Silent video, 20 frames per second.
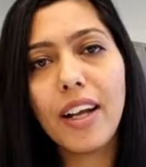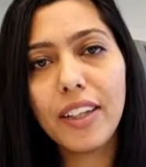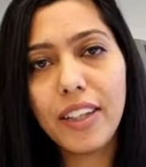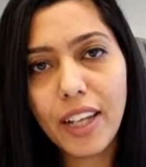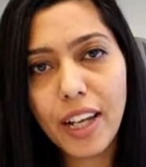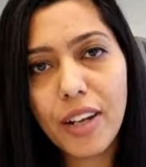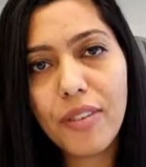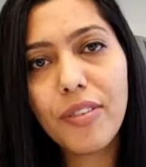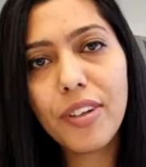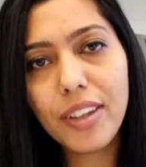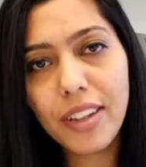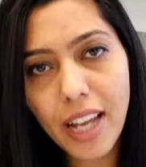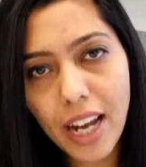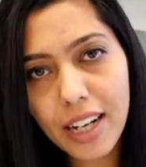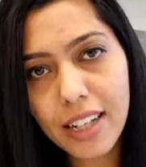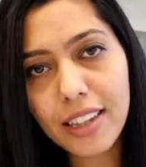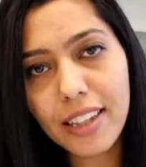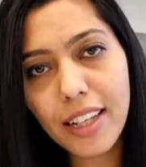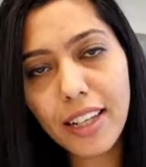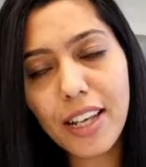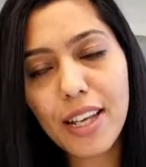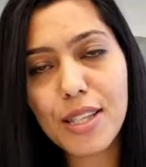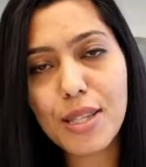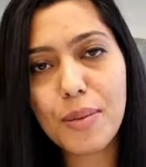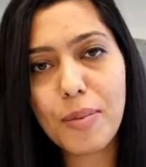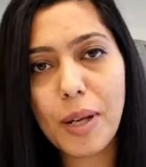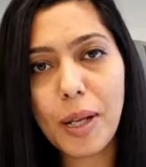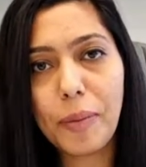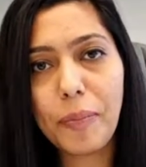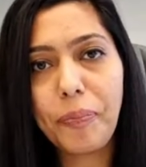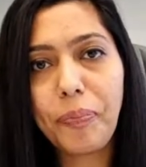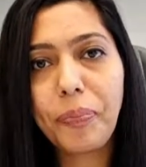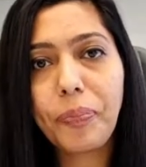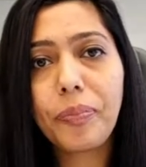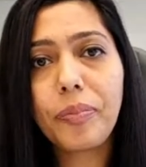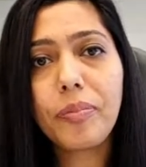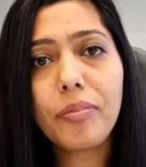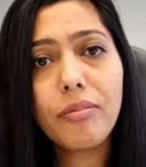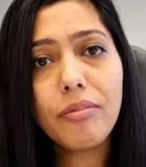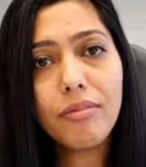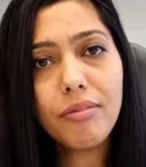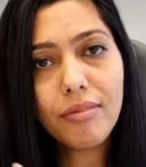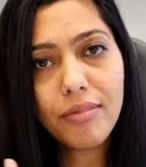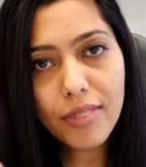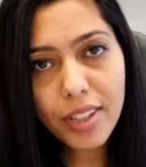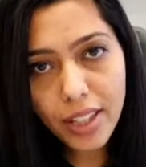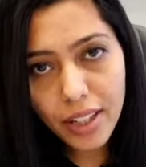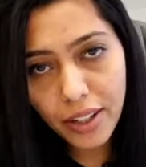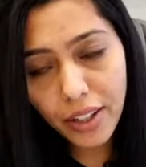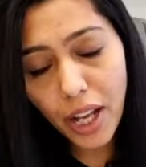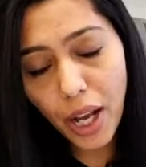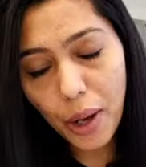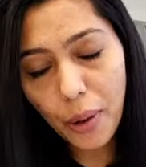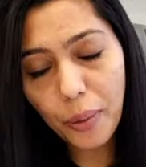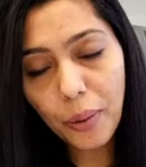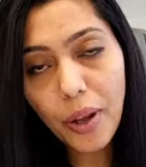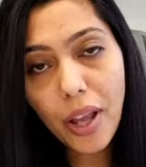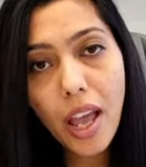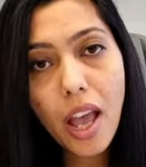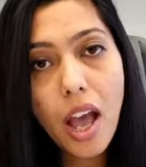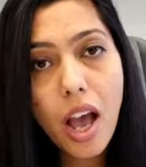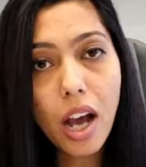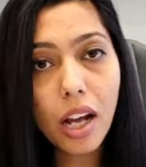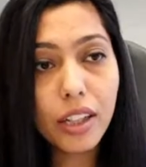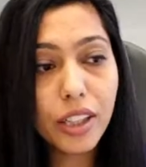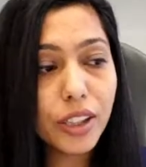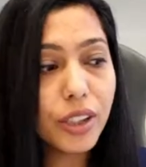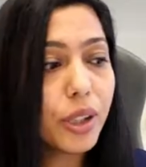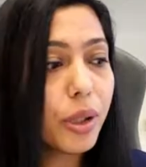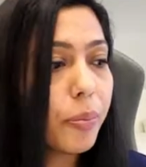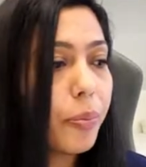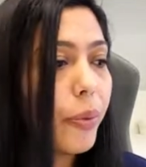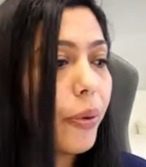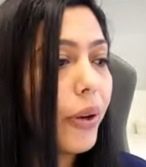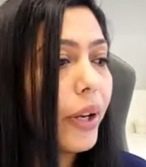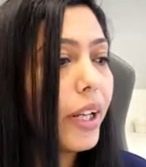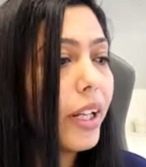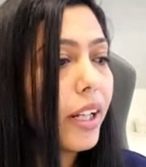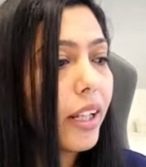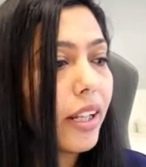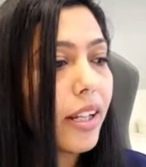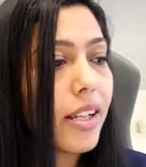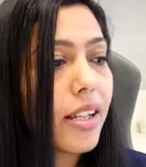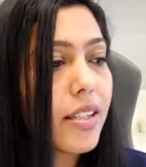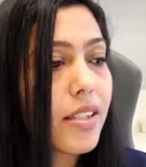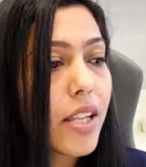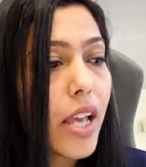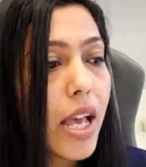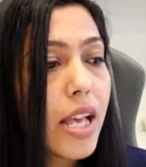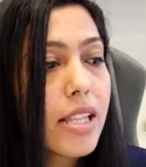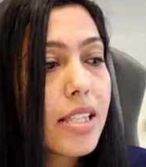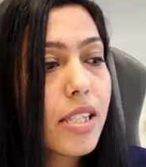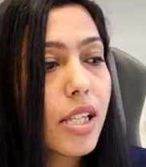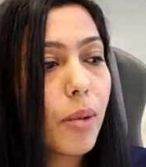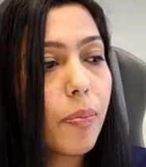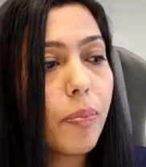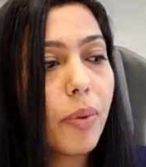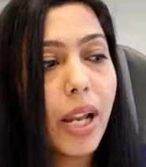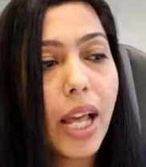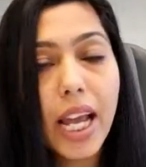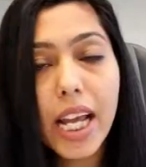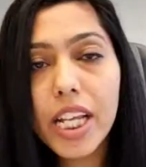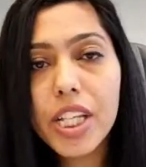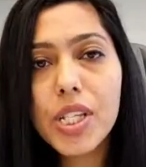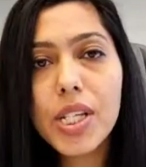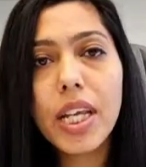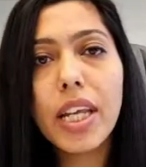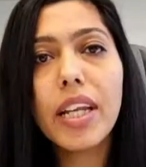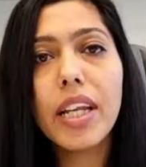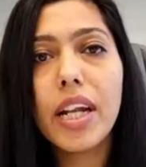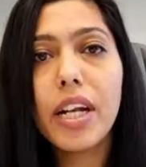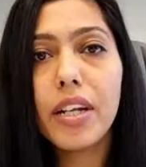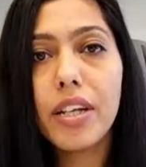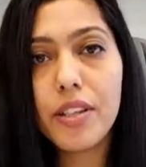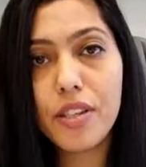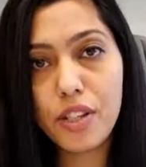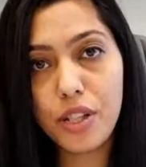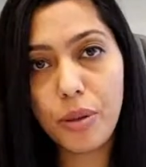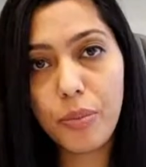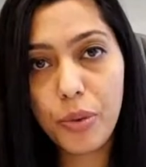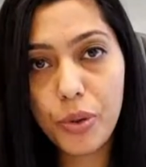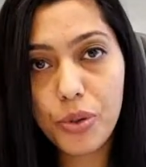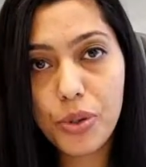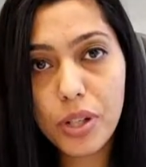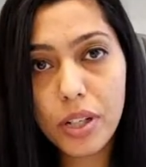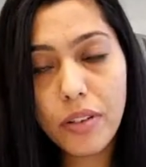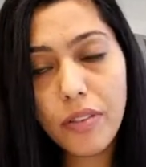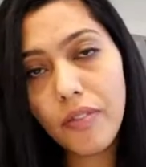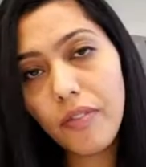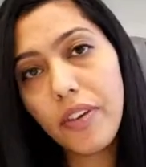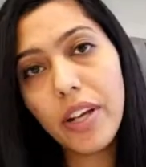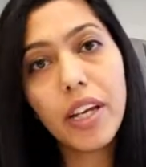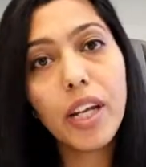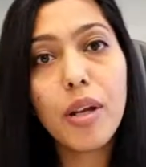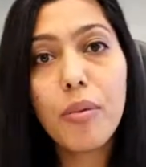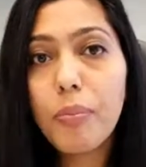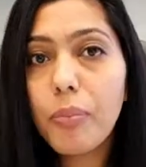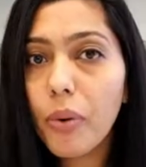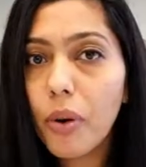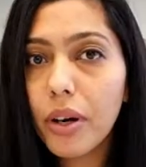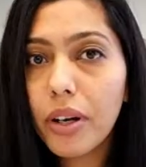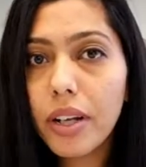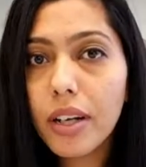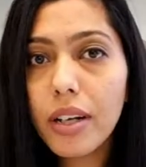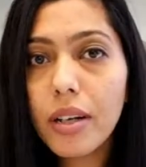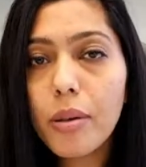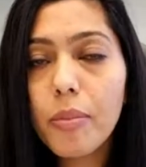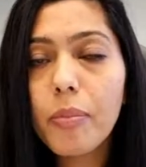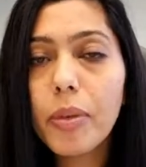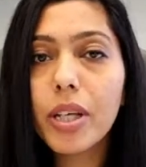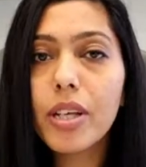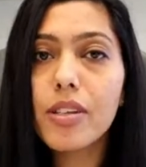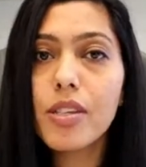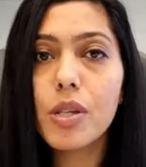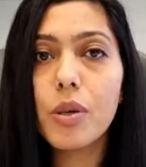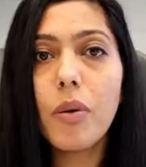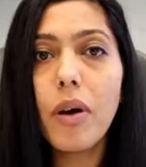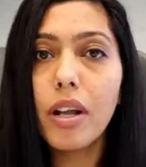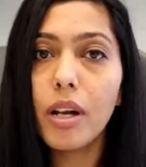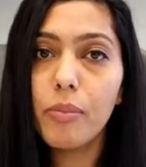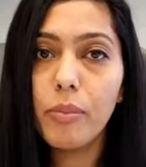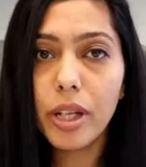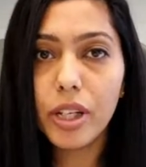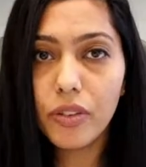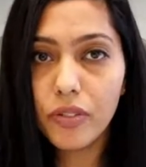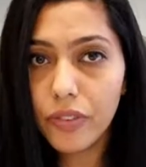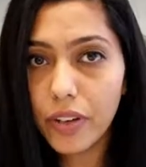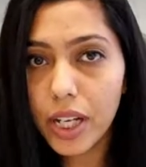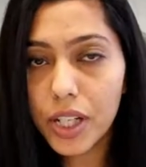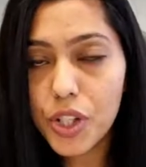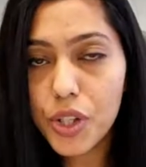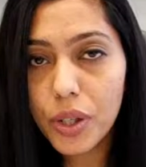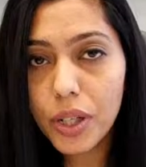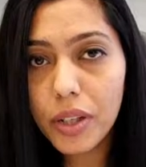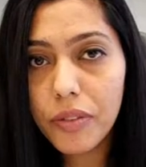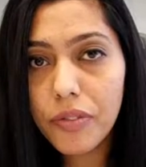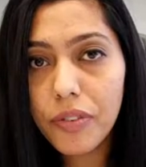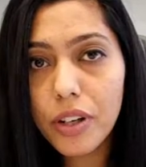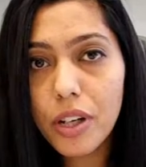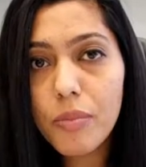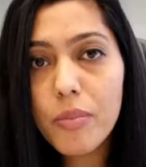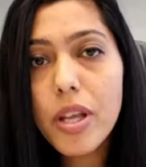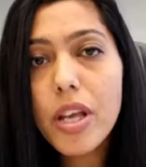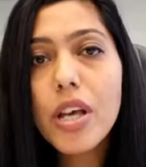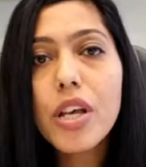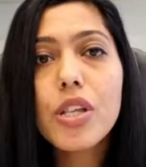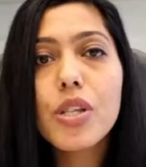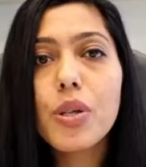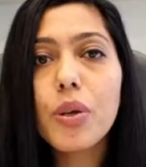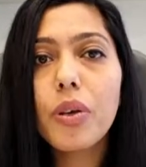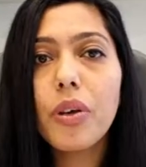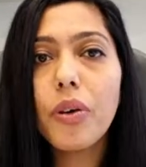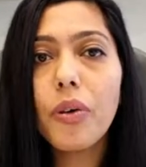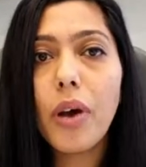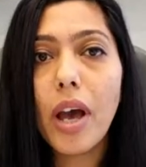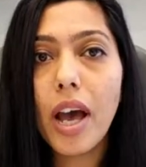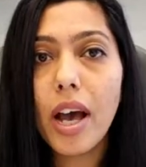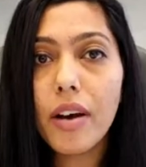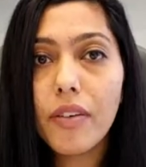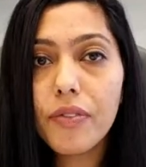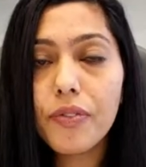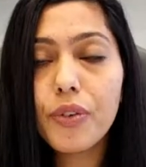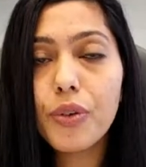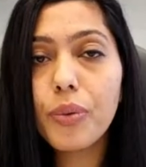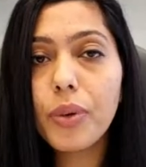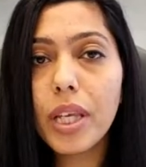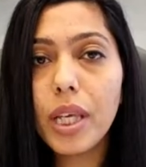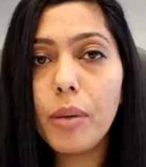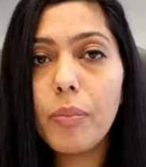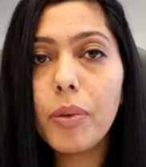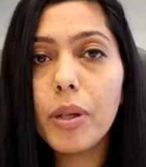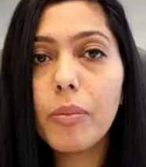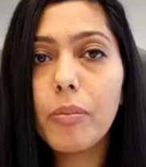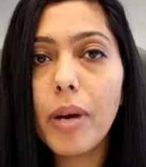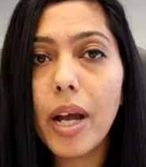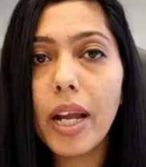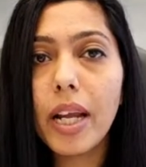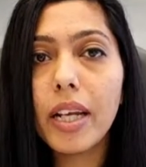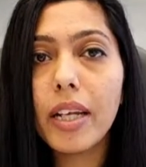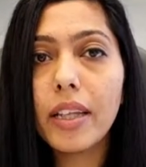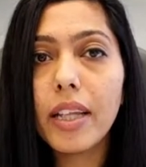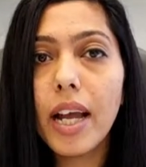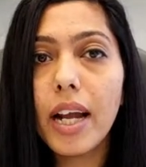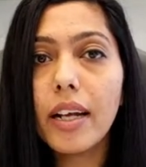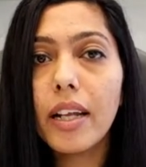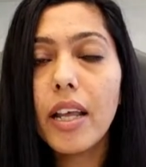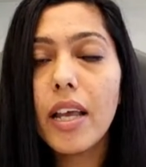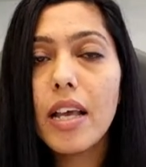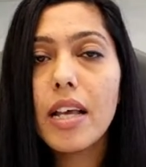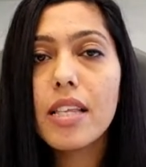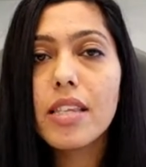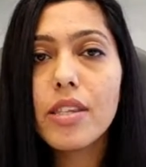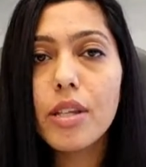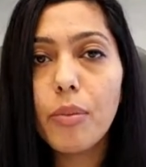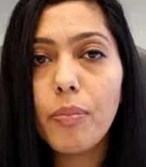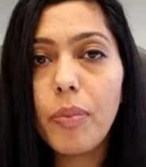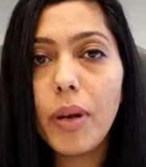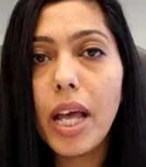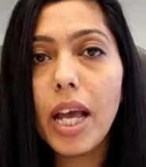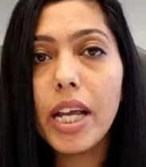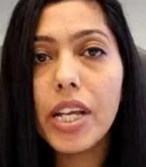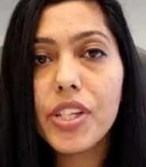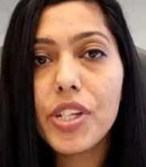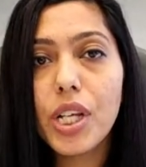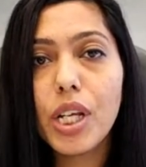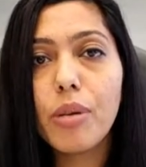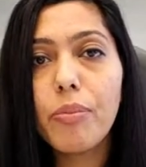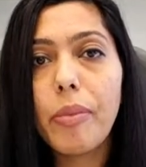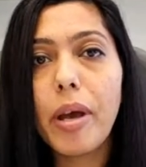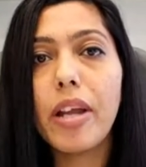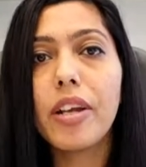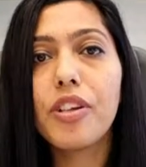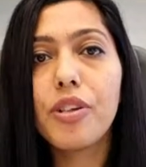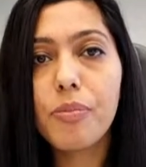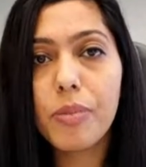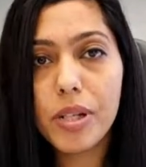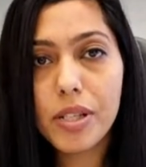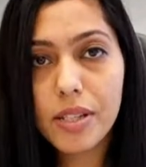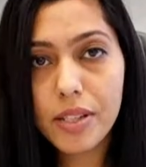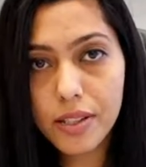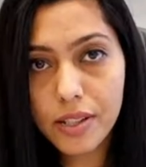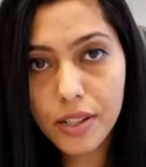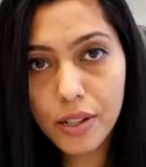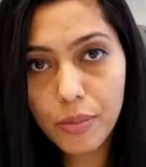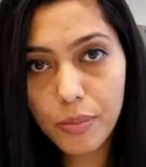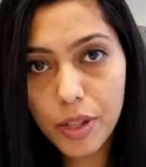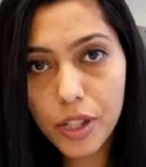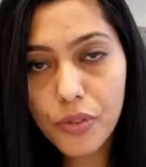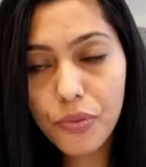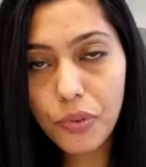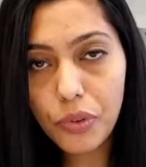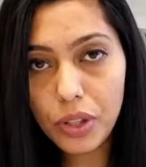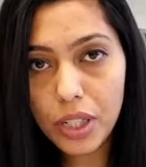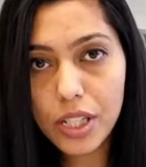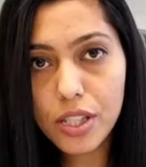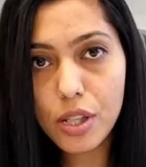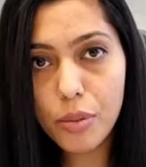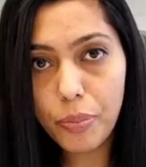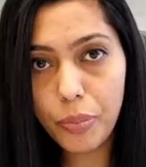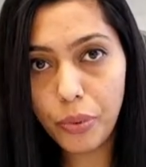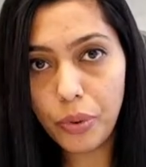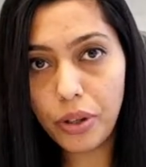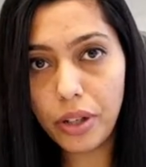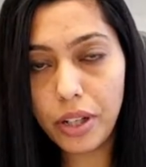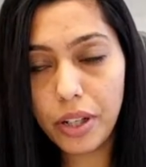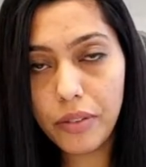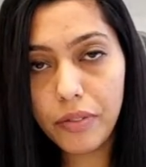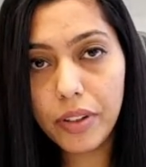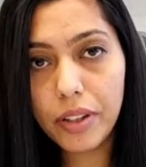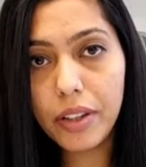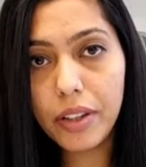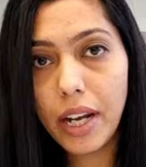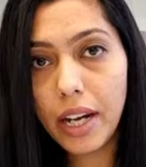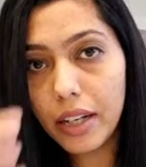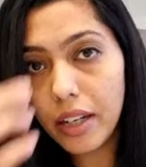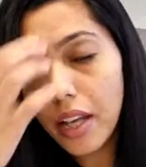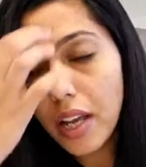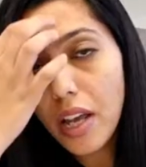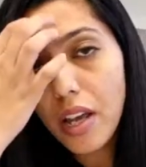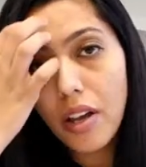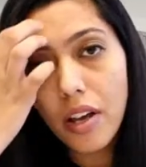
adhere with that thing as well. Now, another point is supply chain and distribution. Very important, because you are a manufacturing firm. So you have to keep in mind that supply chain management system is fully supported that.